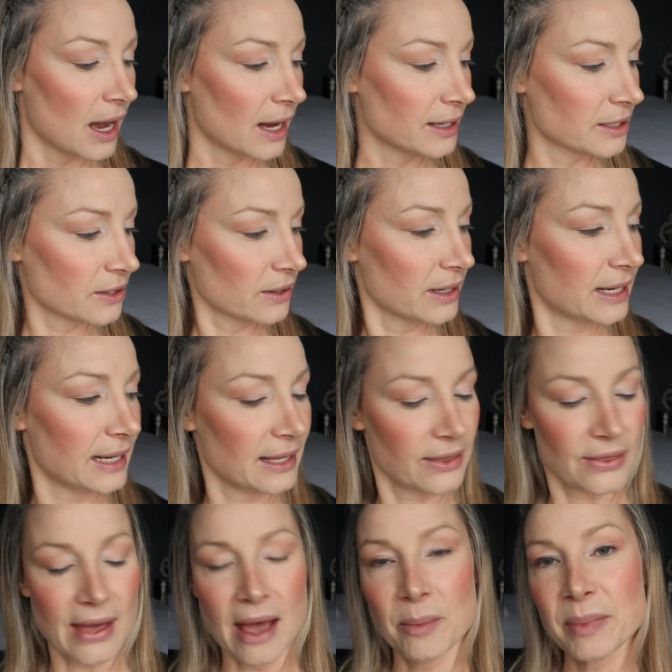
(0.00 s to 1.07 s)

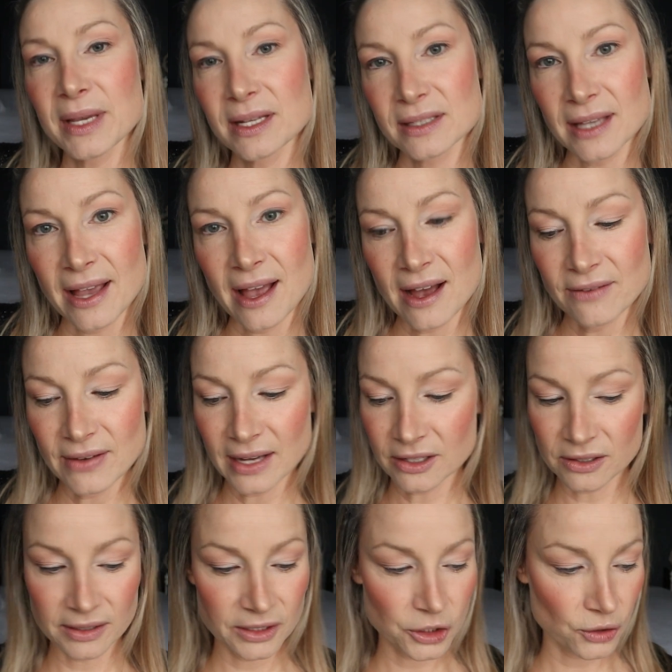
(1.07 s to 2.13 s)
Underneath that, because I have
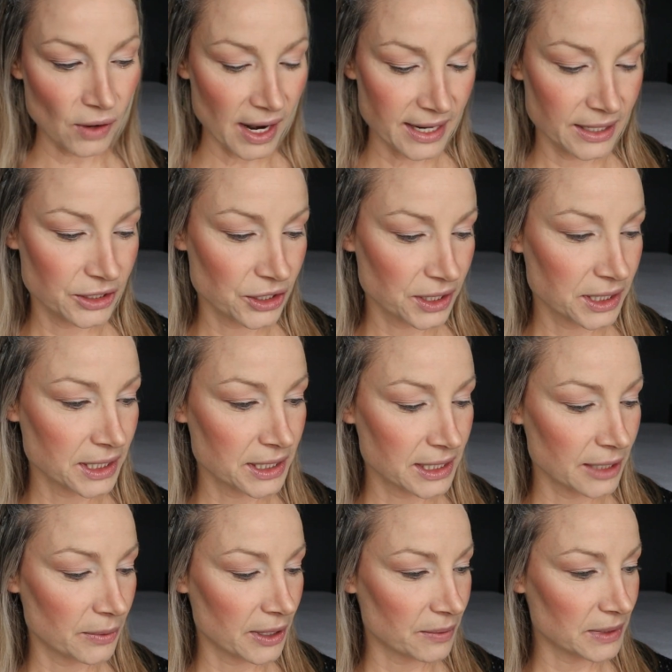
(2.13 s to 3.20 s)
actually tried it just to
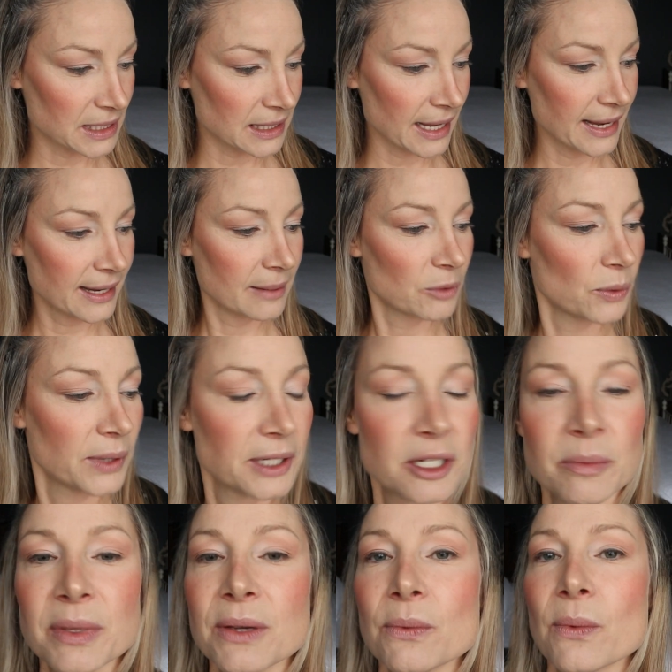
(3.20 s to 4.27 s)
see what it was like, I'm going
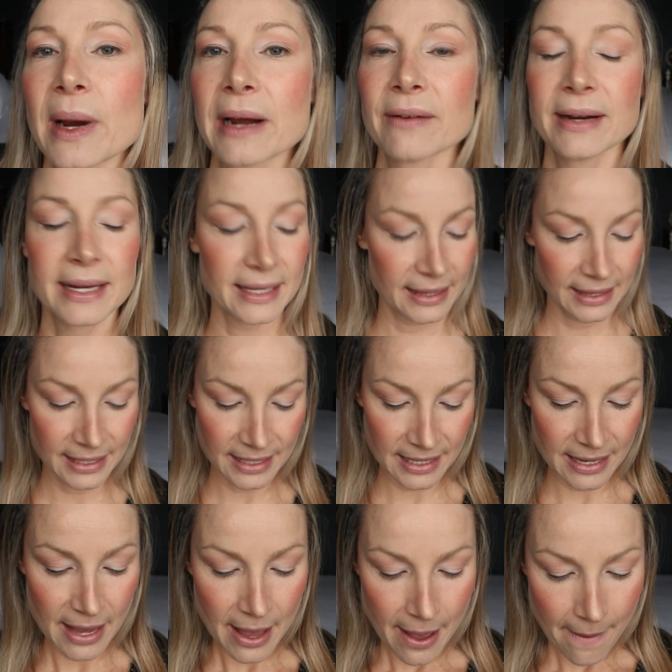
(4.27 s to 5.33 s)
to be wearing
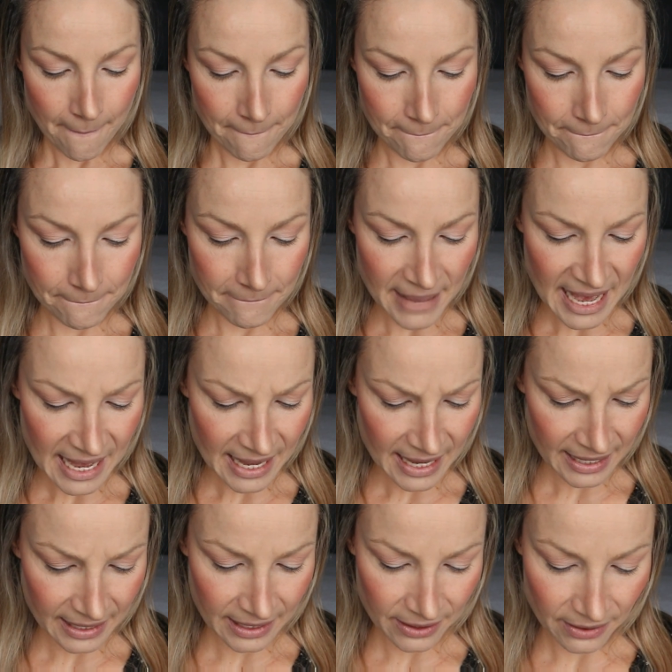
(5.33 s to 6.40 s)
the
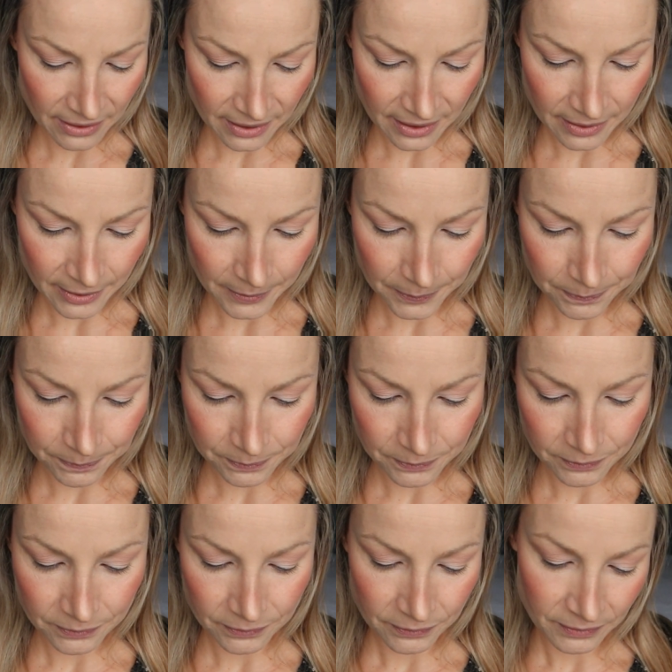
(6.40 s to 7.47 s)
MAC
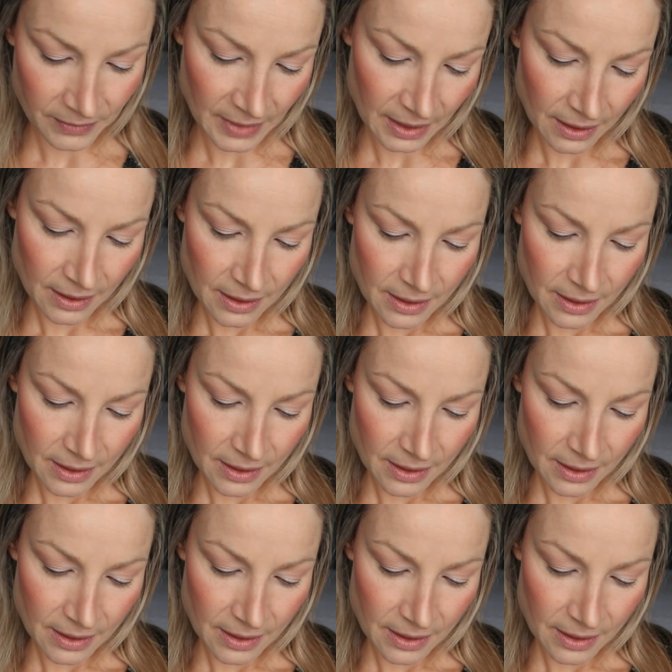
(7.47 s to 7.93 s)
Viva